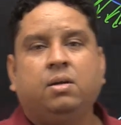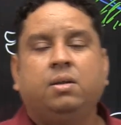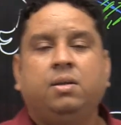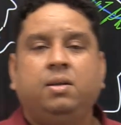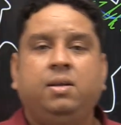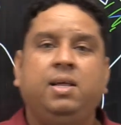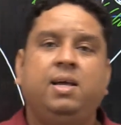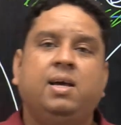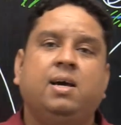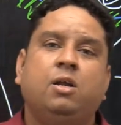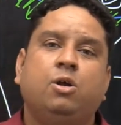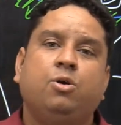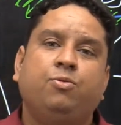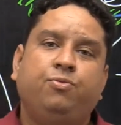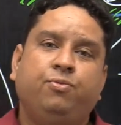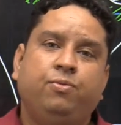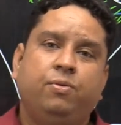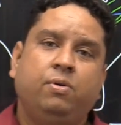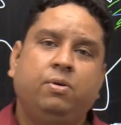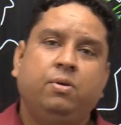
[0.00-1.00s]
they are
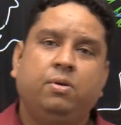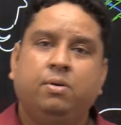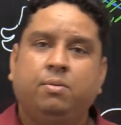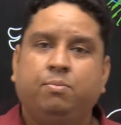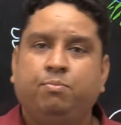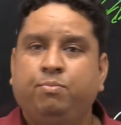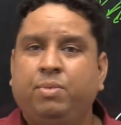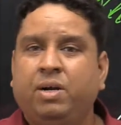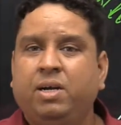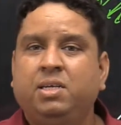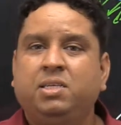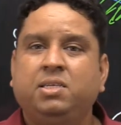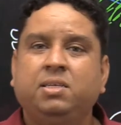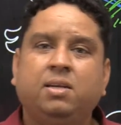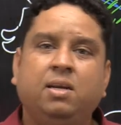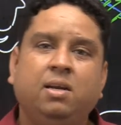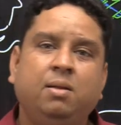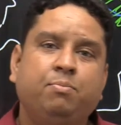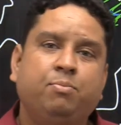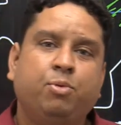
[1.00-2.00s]
of
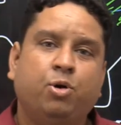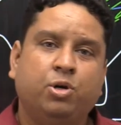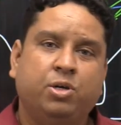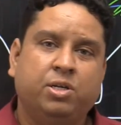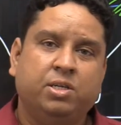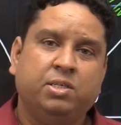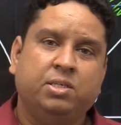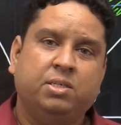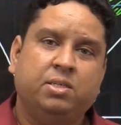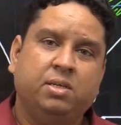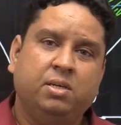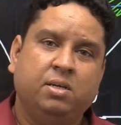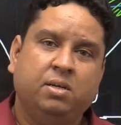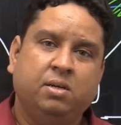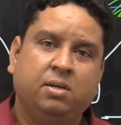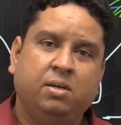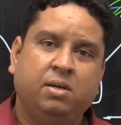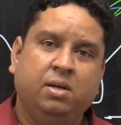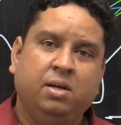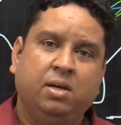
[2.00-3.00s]
medicinal importance.
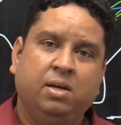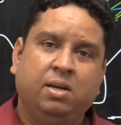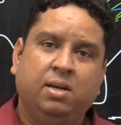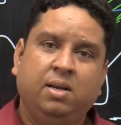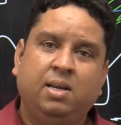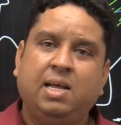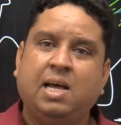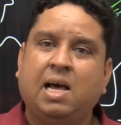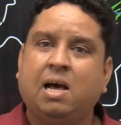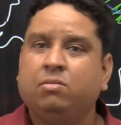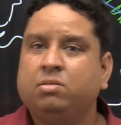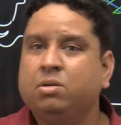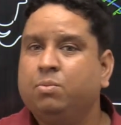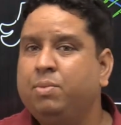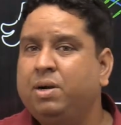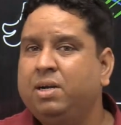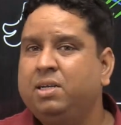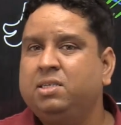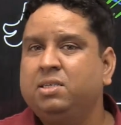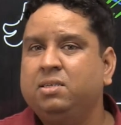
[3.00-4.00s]
They have some
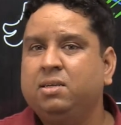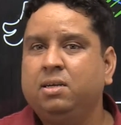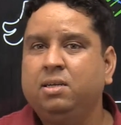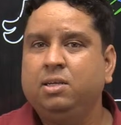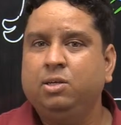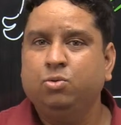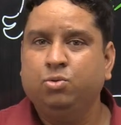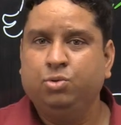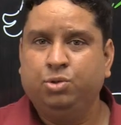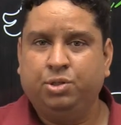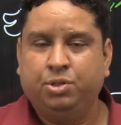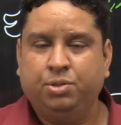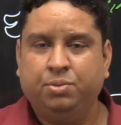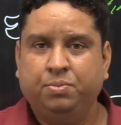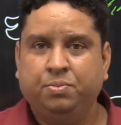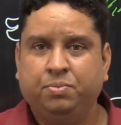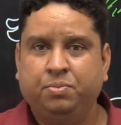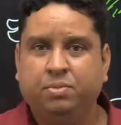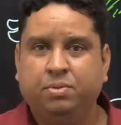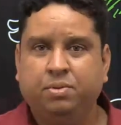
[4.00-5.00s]
medicinal use,
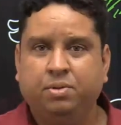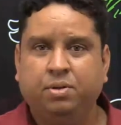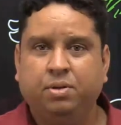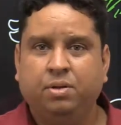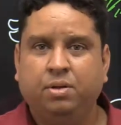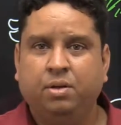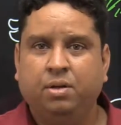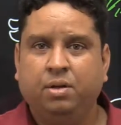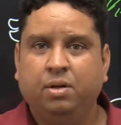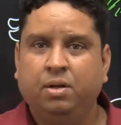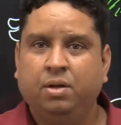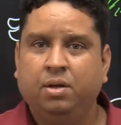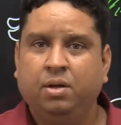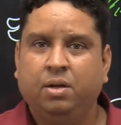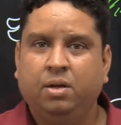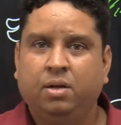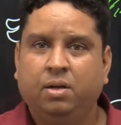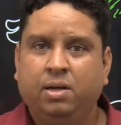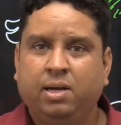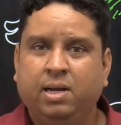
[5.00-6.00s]

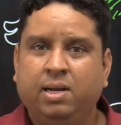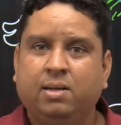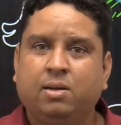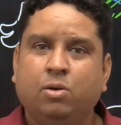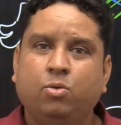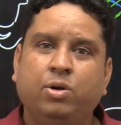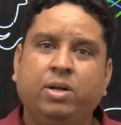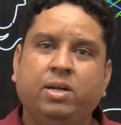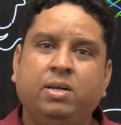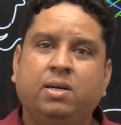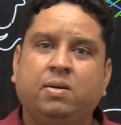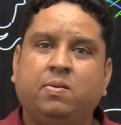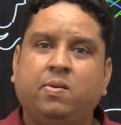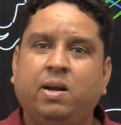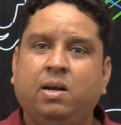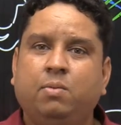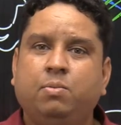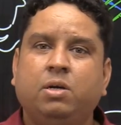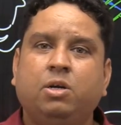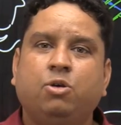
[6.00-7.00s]
including the
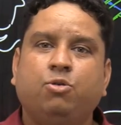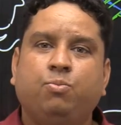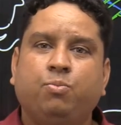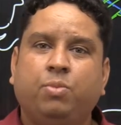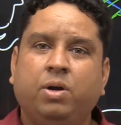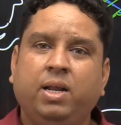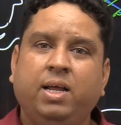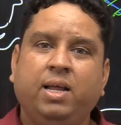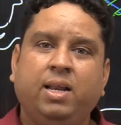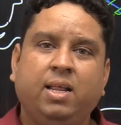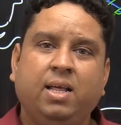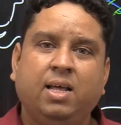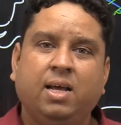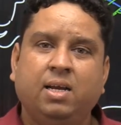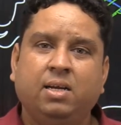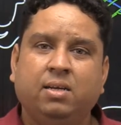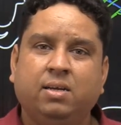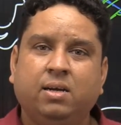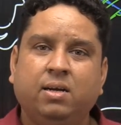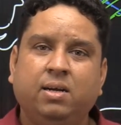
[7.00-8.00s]
treatment of malaria,
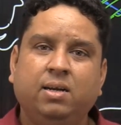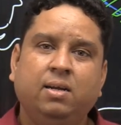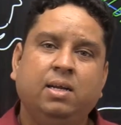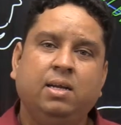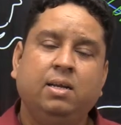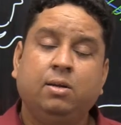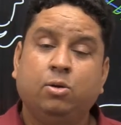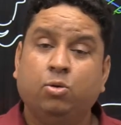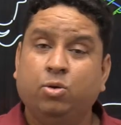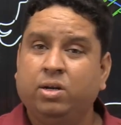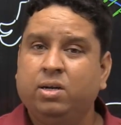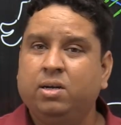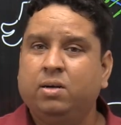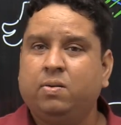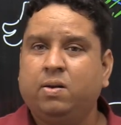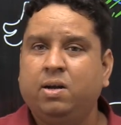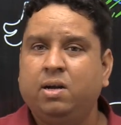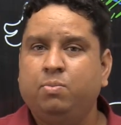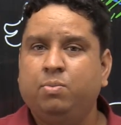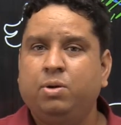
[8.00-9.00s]
including the
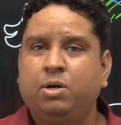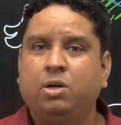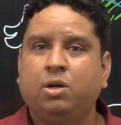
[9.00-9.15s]
treatment